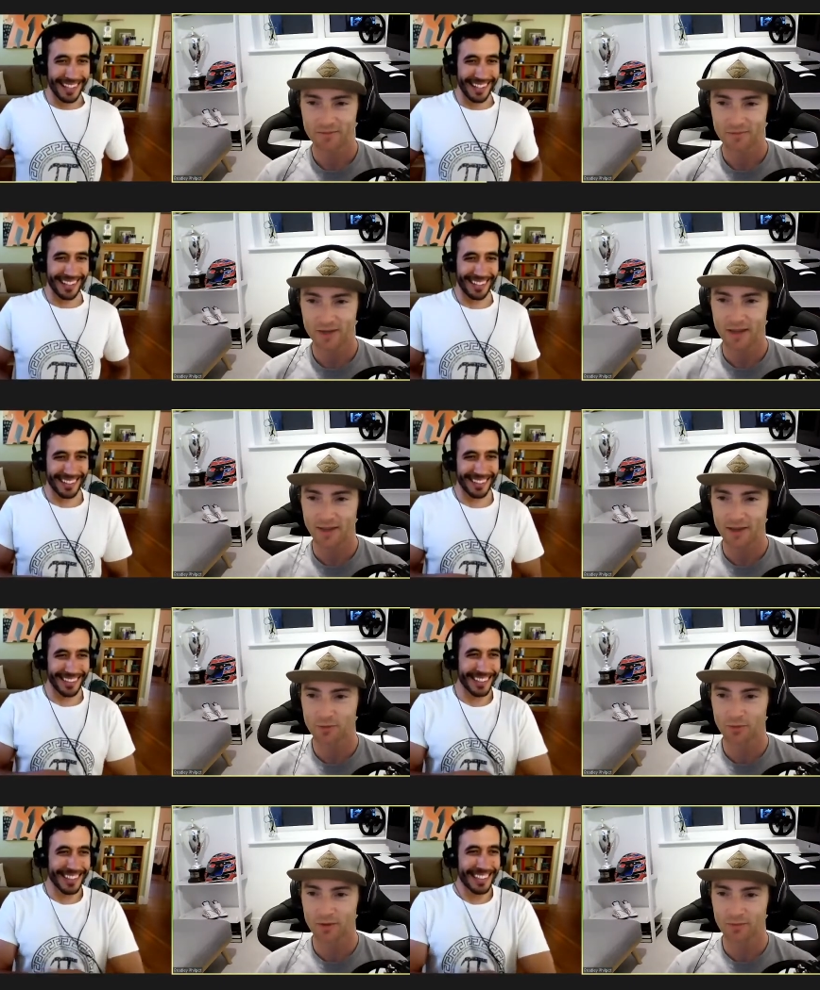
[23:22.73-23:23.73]
Speaker 1: yeah, that's
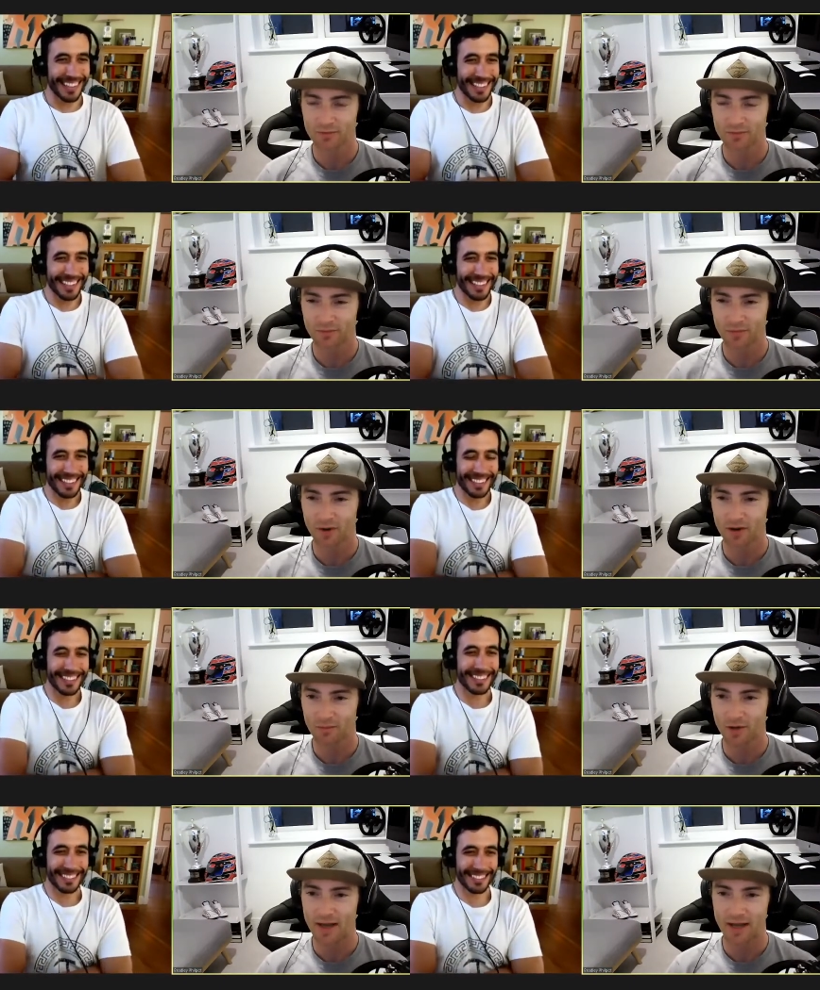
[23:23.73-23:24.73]
probably my
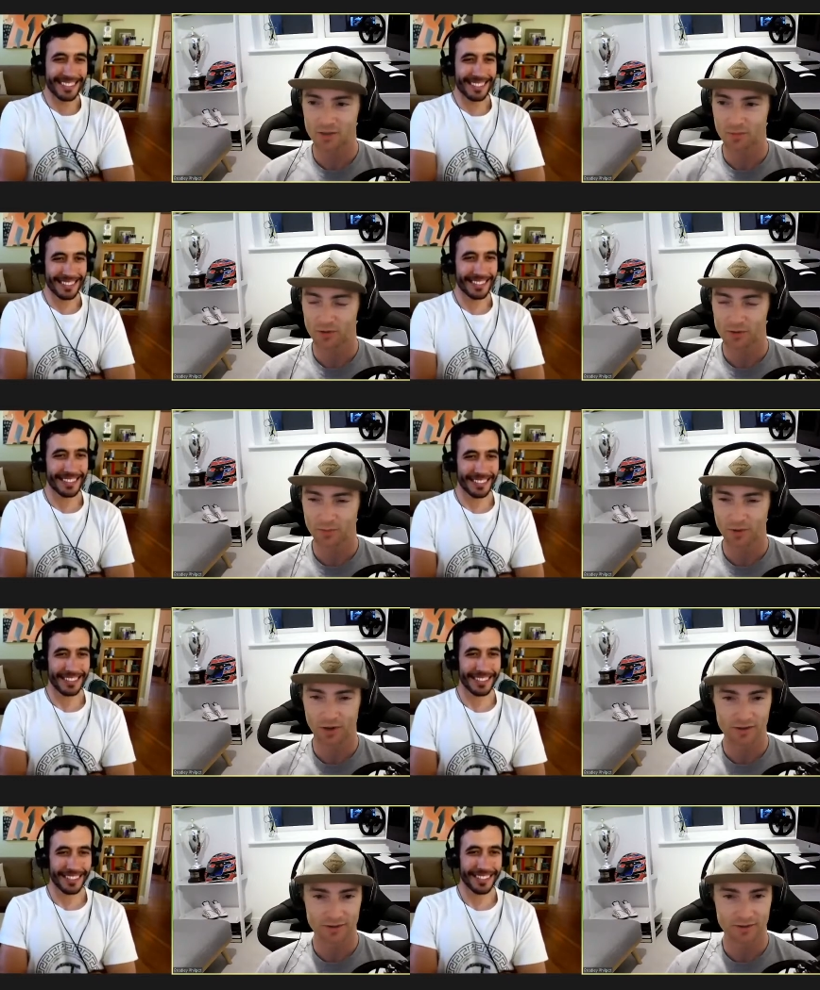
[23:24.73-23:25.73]
my next most
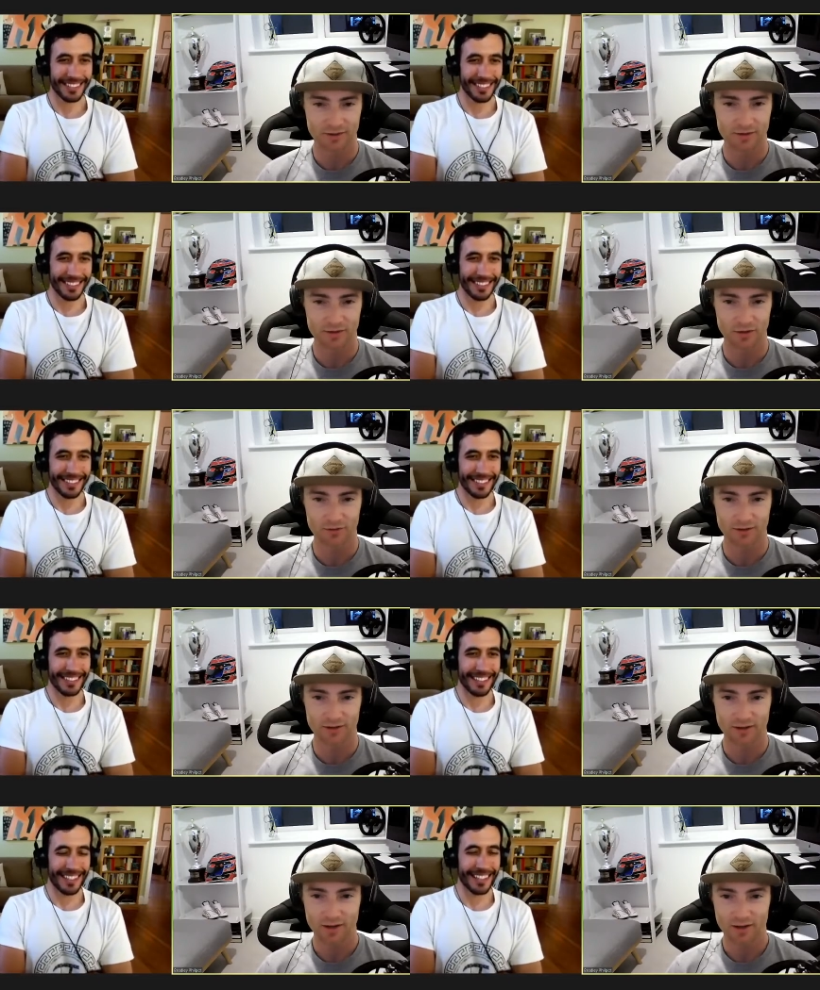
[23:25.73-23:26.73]
prized
Speaker 2: trophy.
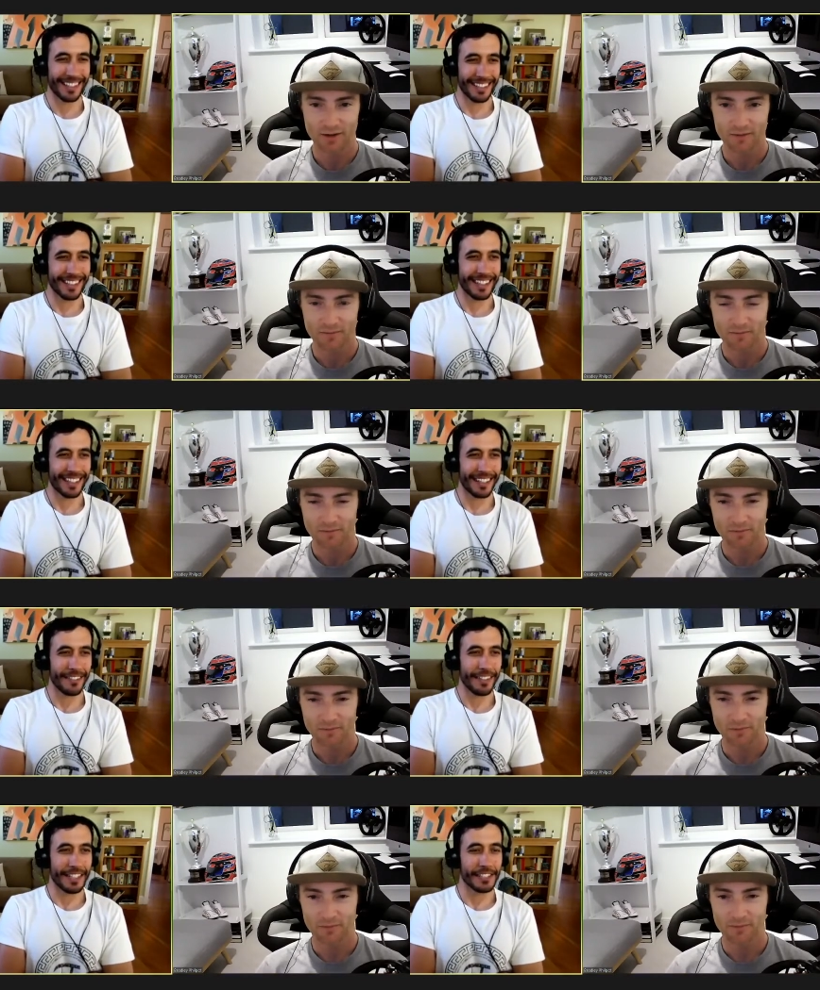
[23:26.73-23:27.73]
Uh-huh.
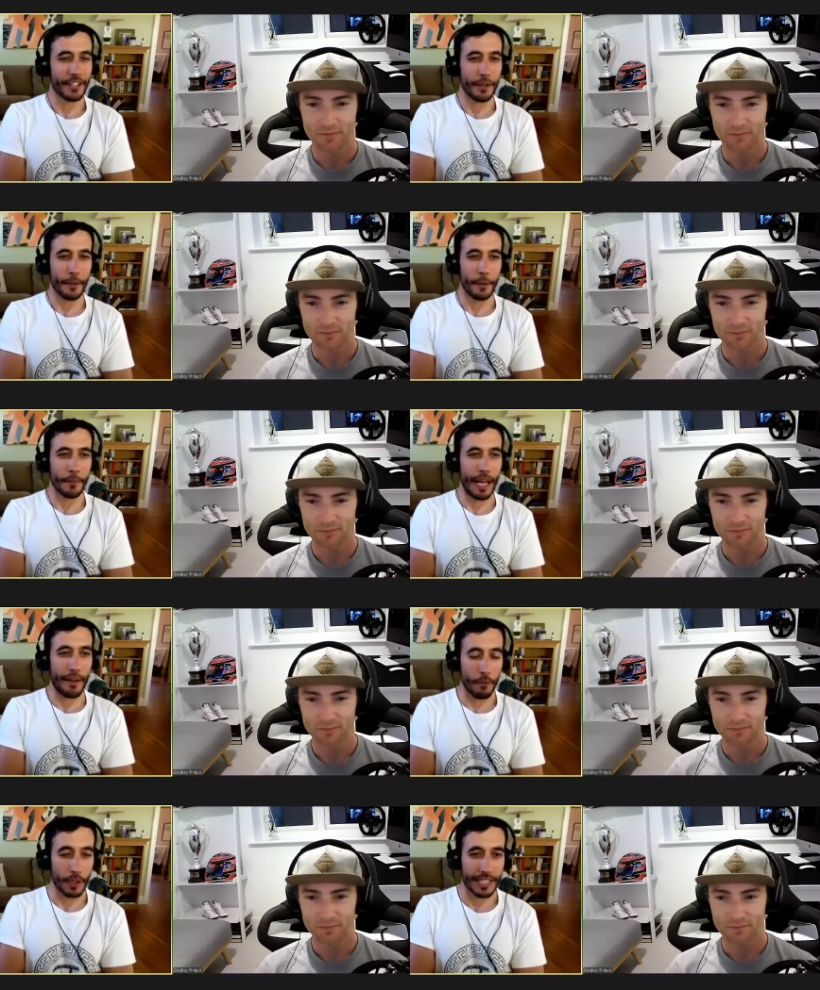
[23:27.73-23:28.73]
So um,
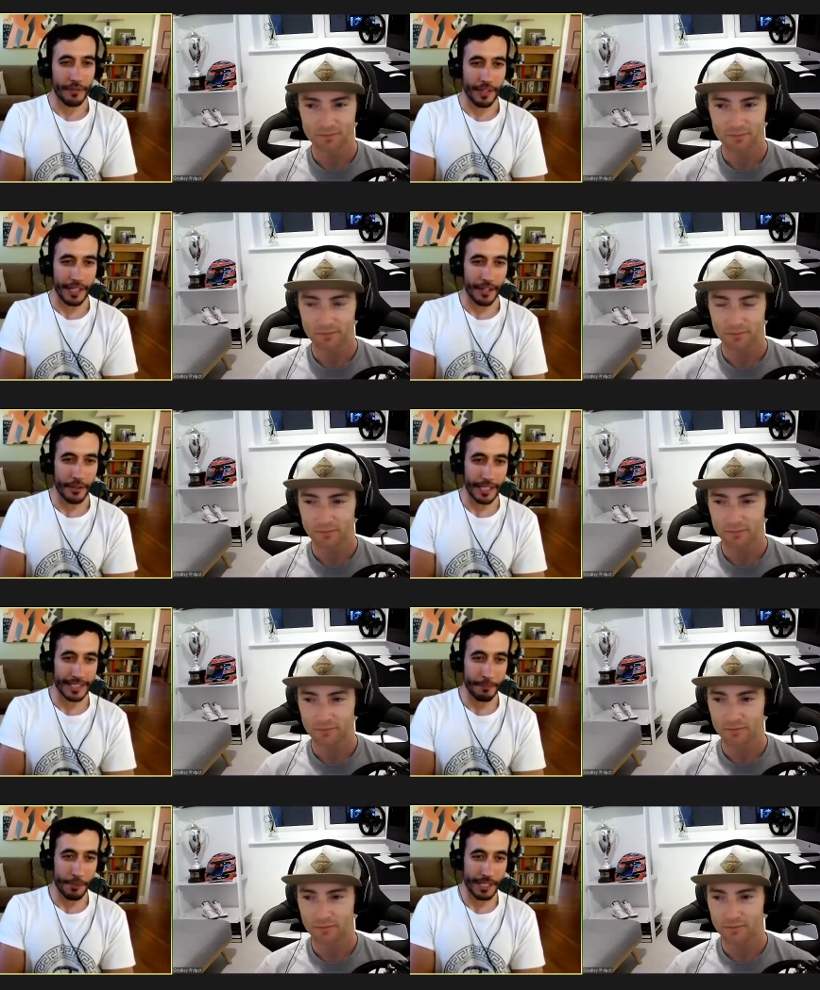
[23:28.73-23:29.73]
I've watched that video.
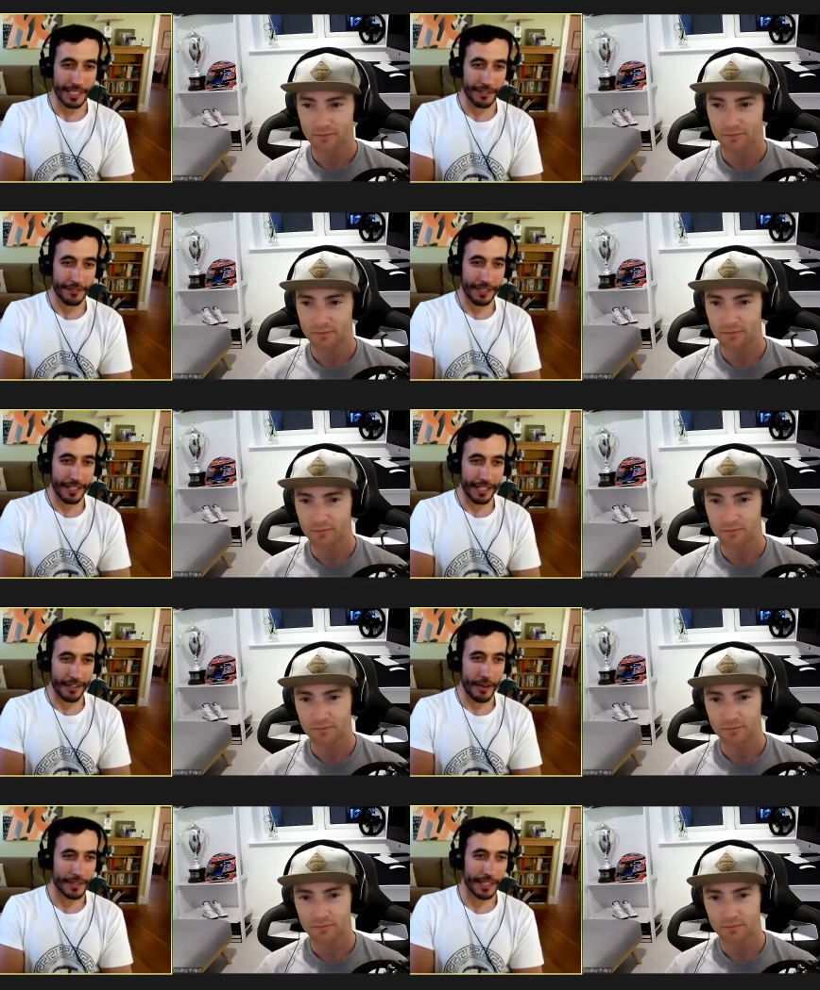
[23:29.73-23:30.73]
It's impressive, and
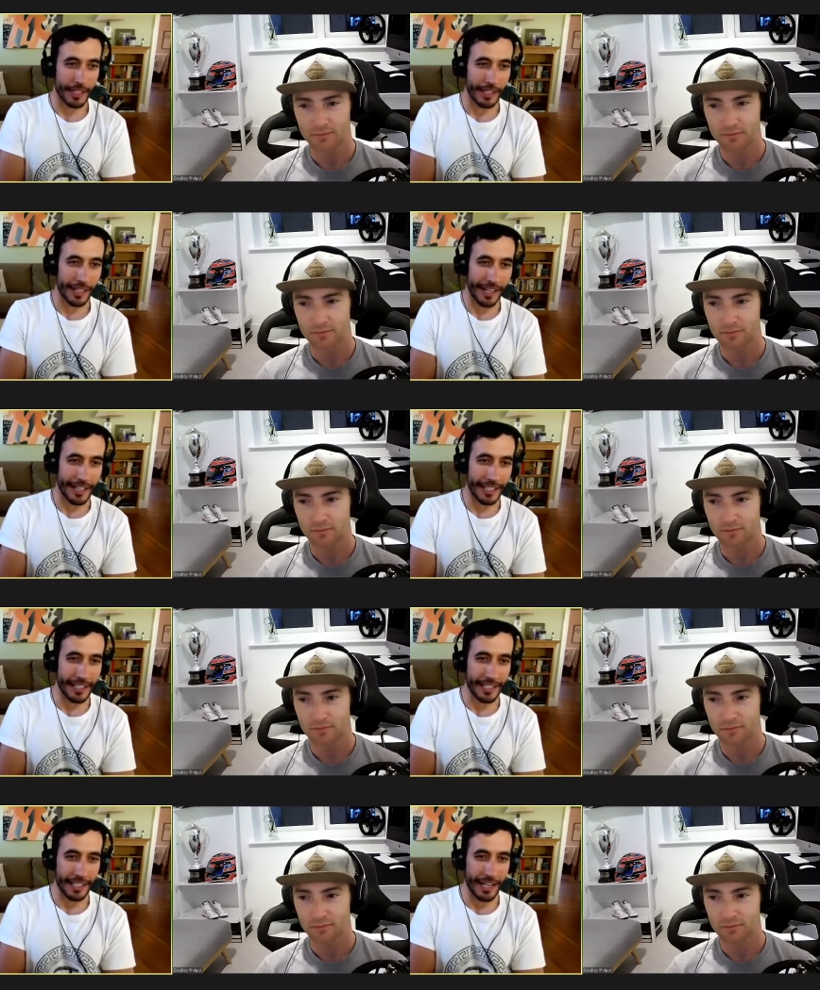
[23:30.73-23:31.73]
obviously any